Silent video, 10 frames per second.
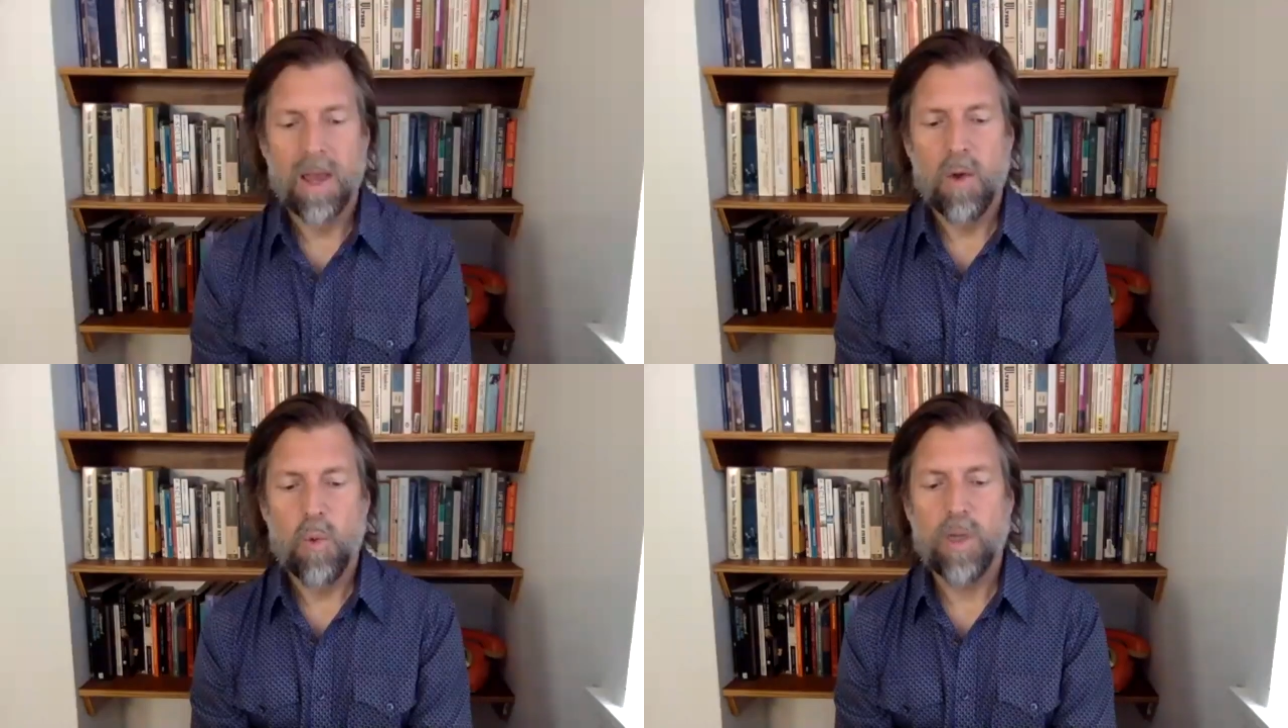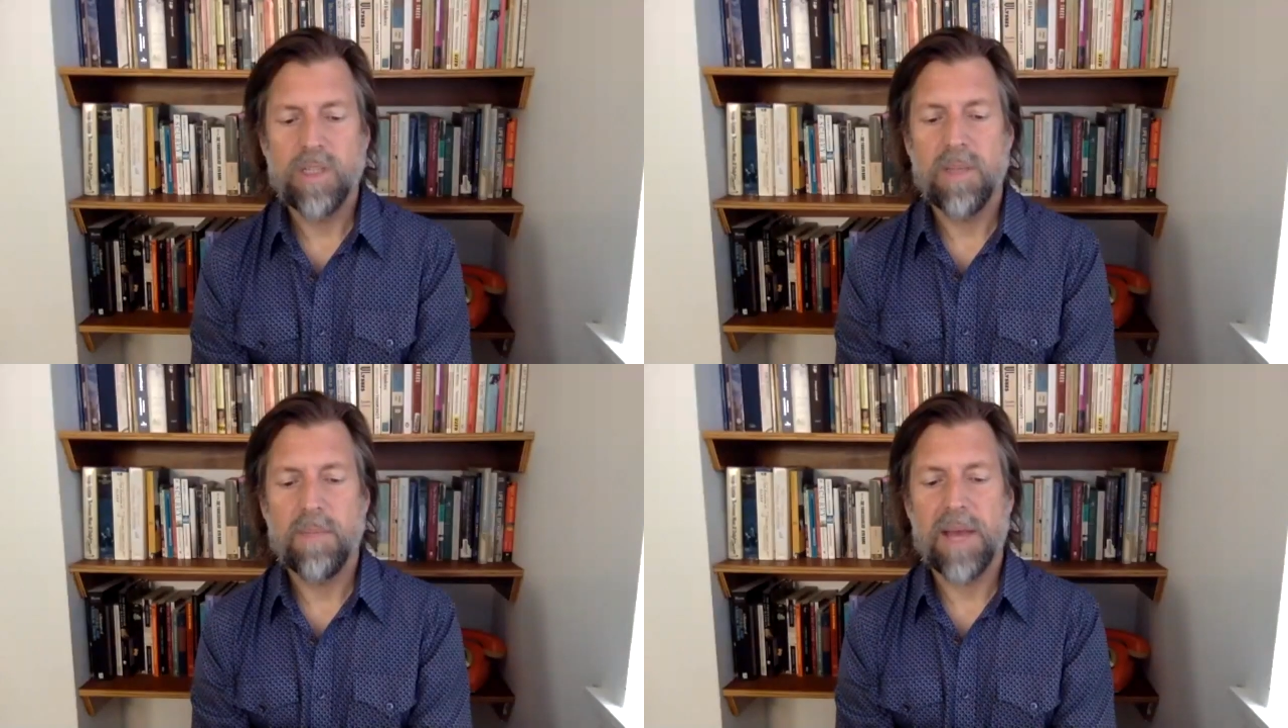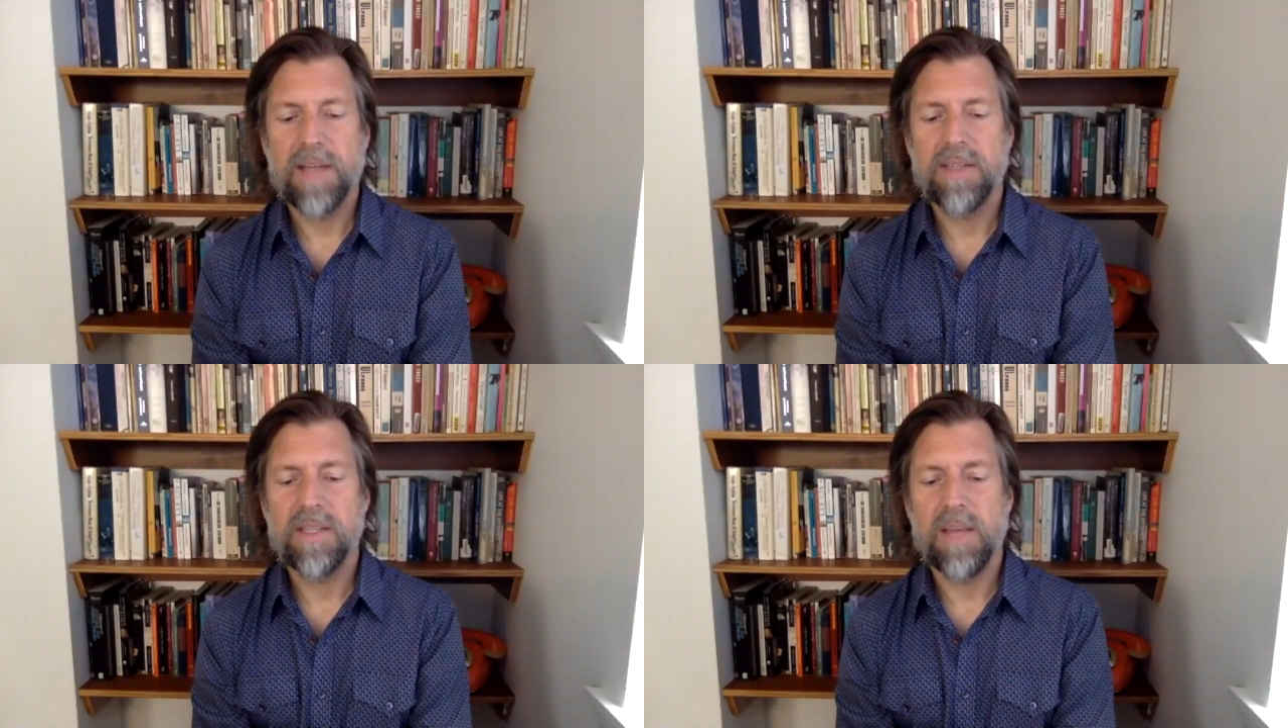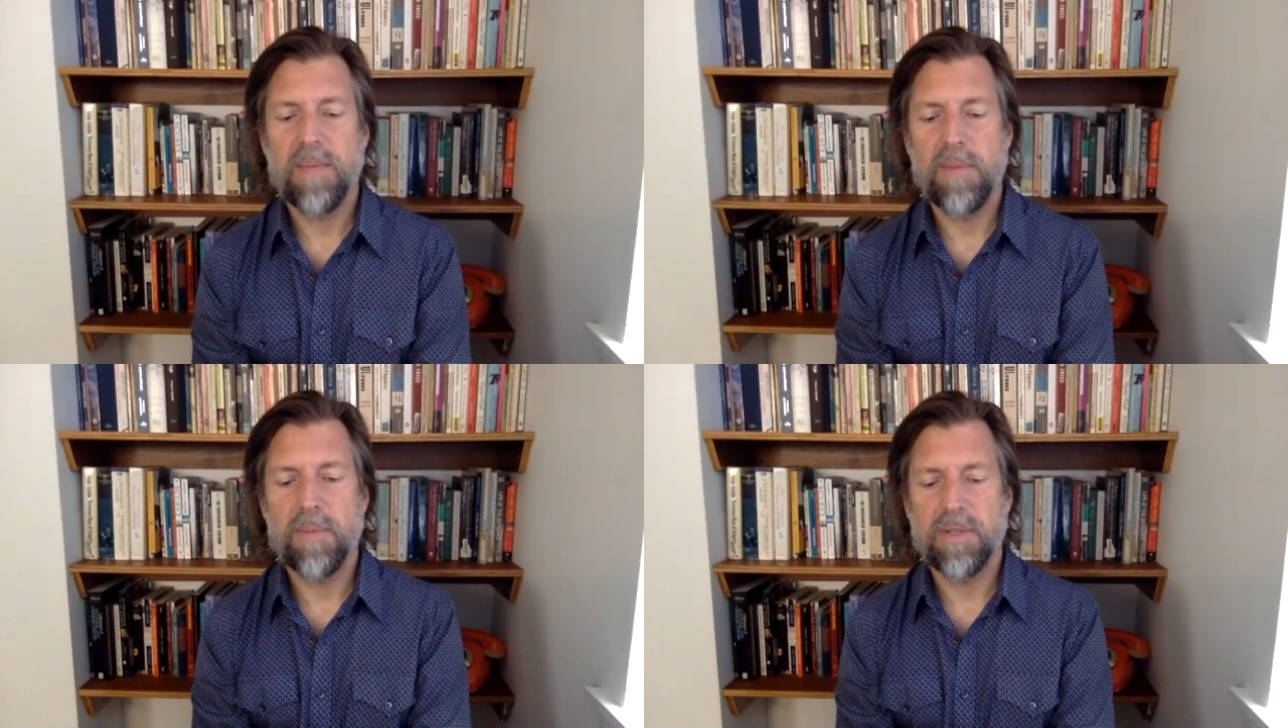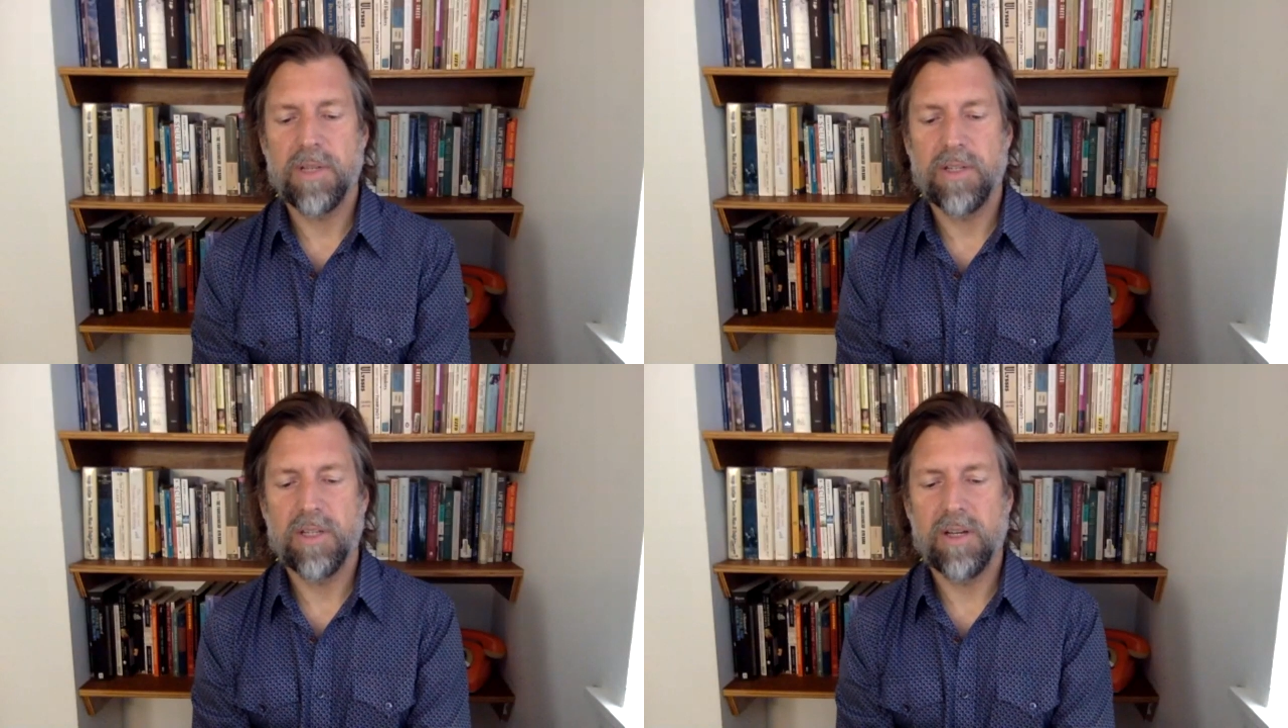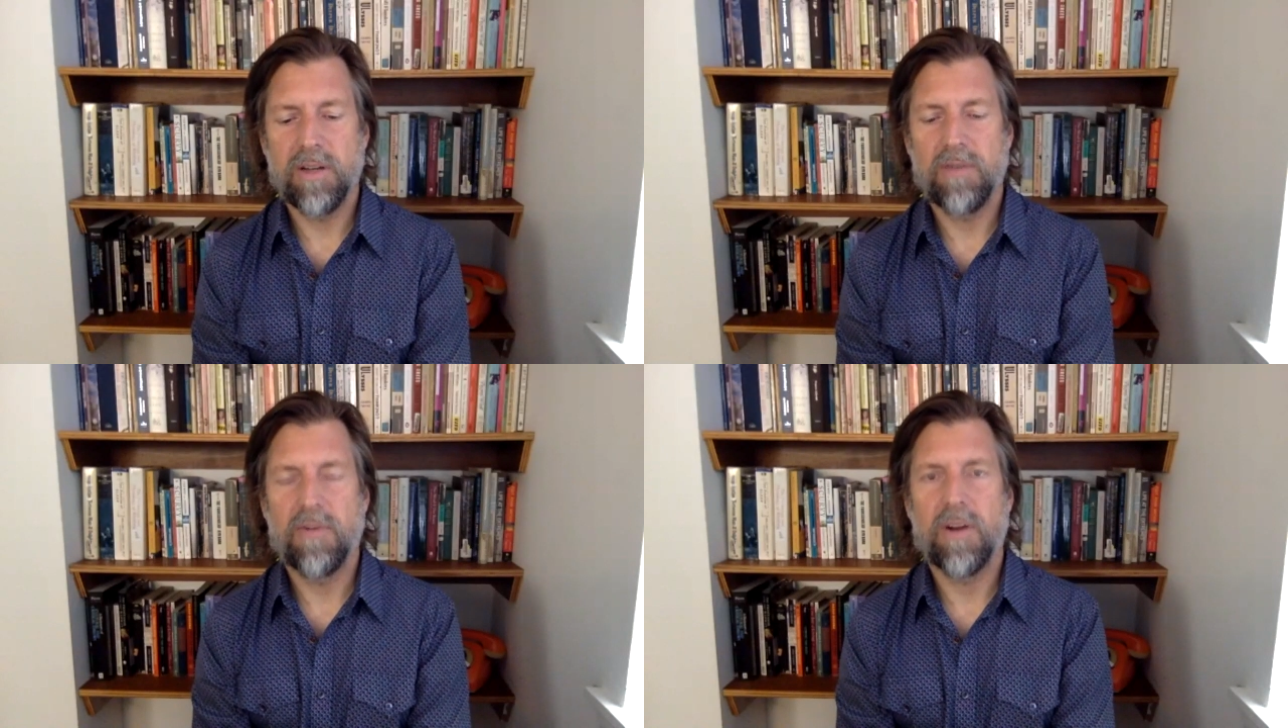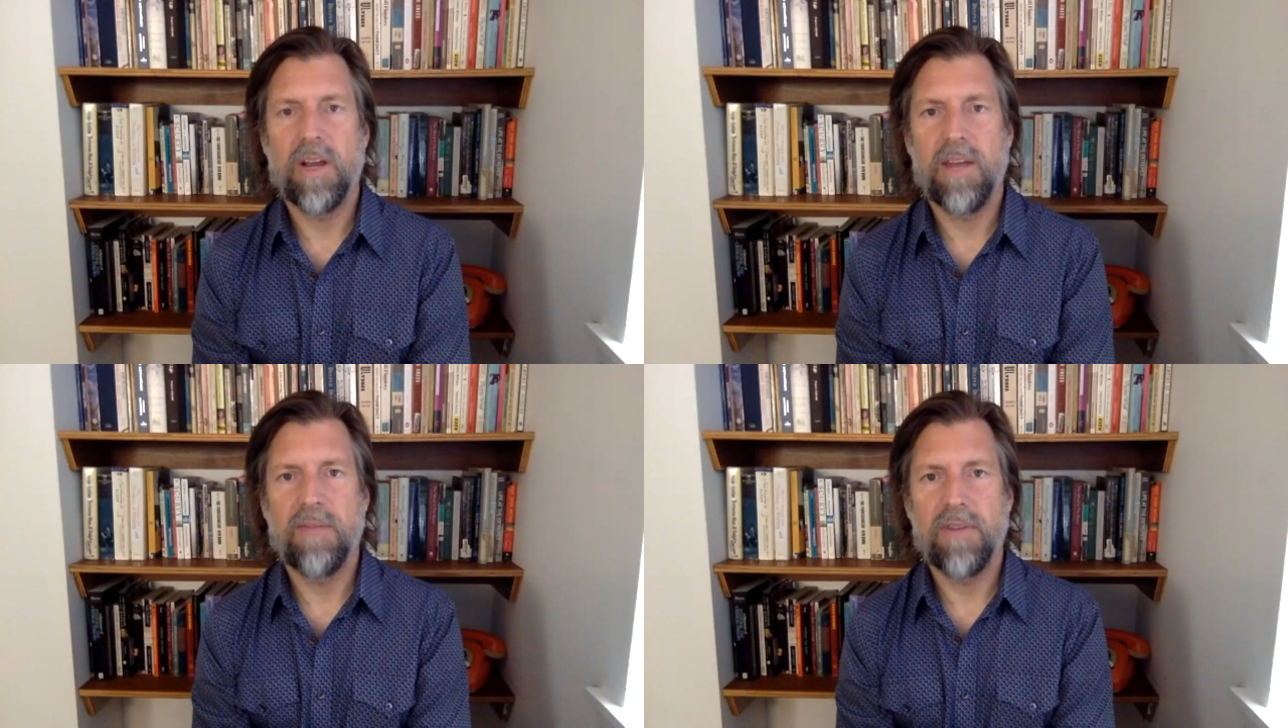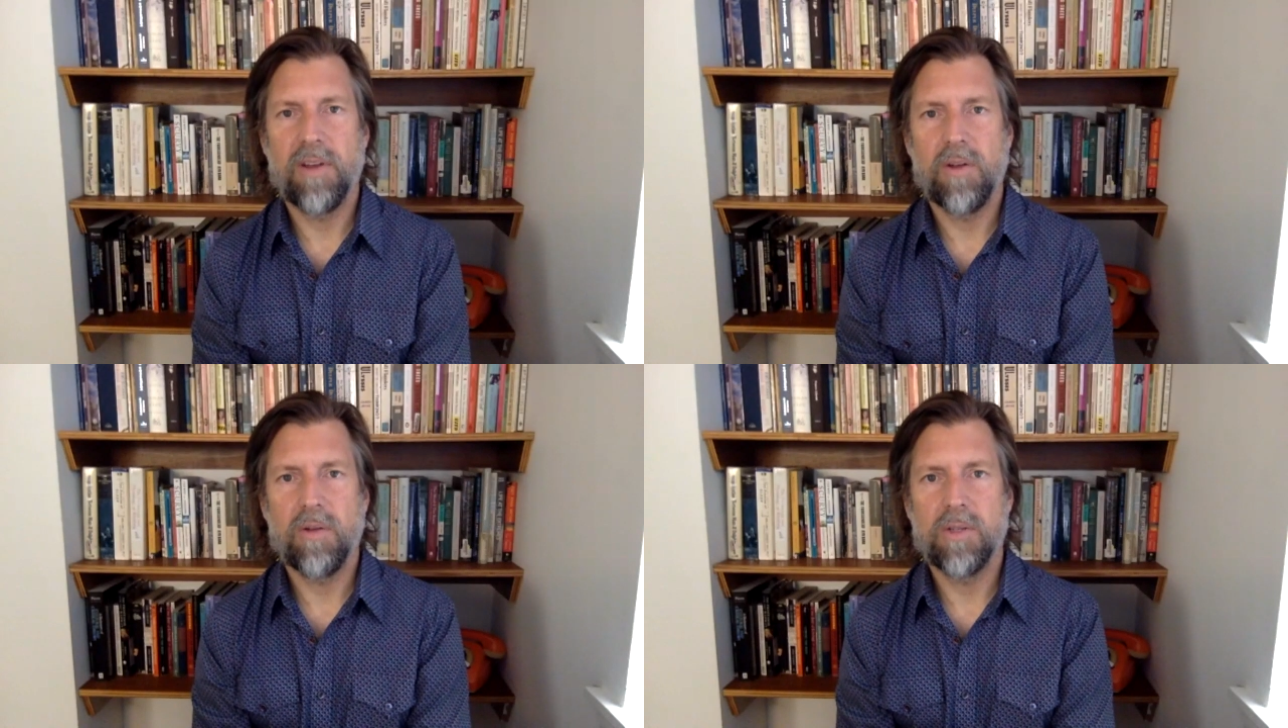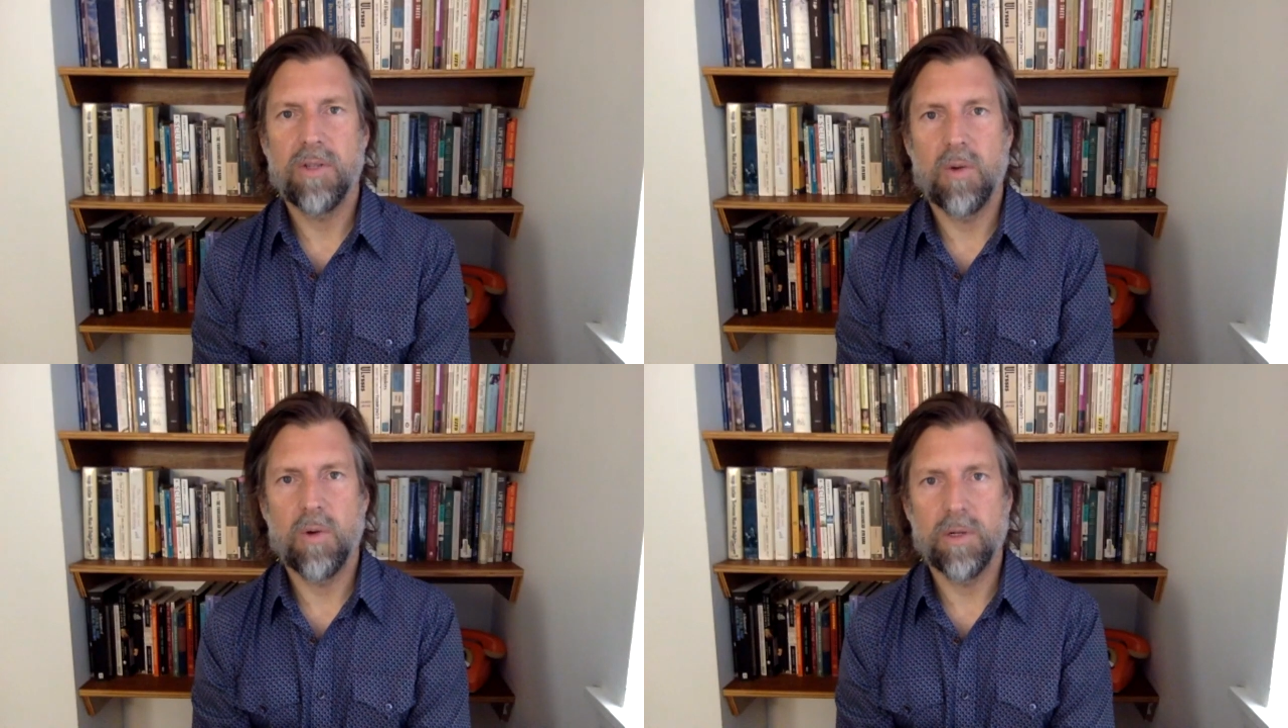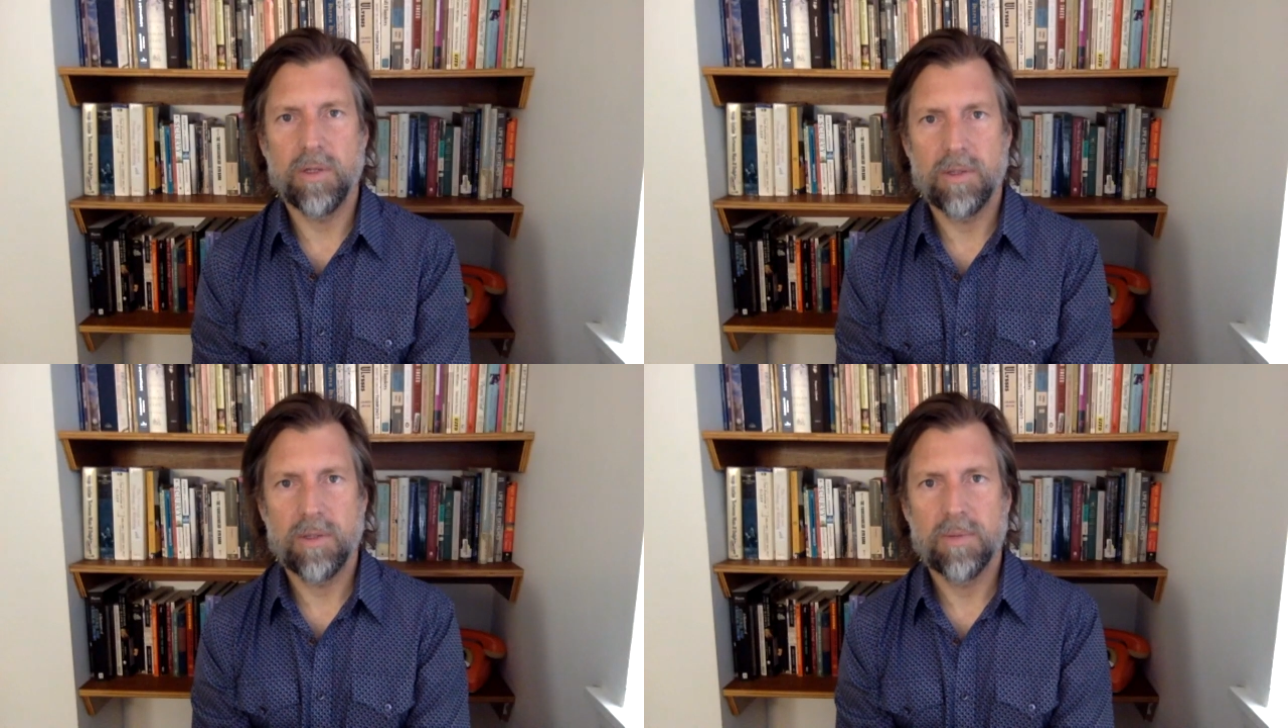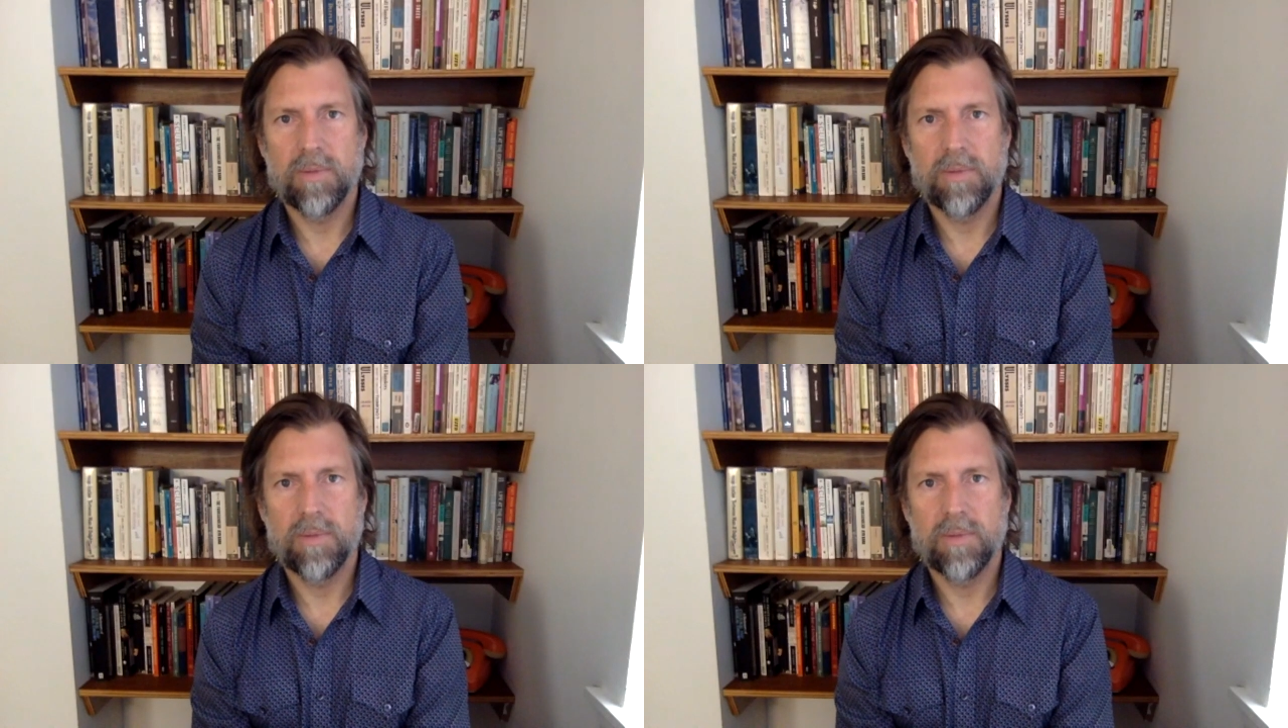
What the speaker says: What is the best sleeping position for an infant who snores?